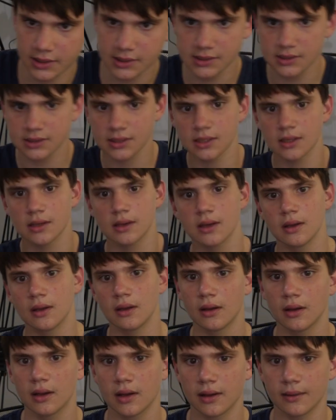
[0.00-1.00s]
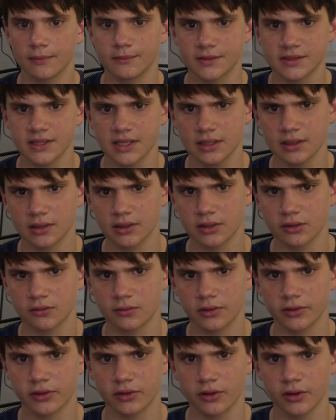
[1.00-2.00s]
is. It's taking a little
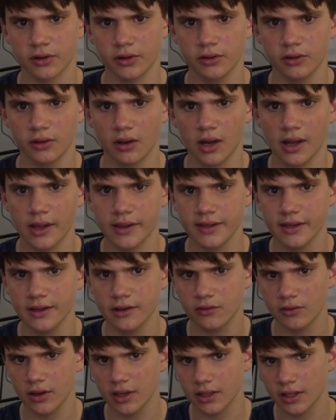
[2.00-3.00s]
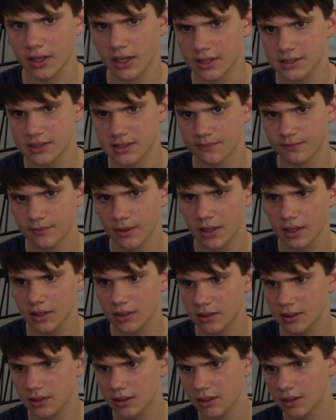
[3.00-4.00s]
while to load. I did create a custom puck,
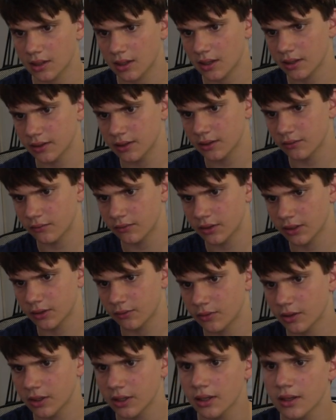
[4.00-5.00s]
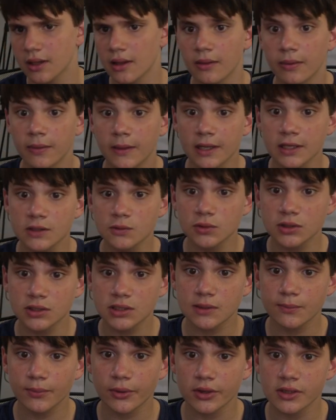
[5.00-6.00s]
didn't really work. These were
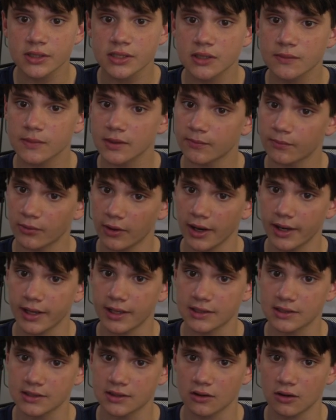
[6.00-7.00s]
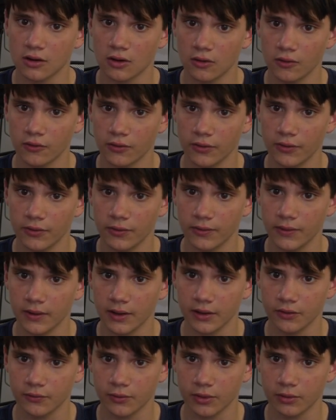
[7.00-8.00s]
supposed to be brackets to hold the
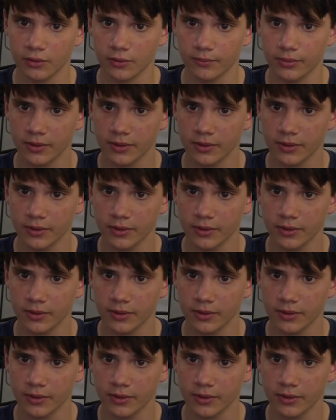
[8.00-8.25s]
Arduino in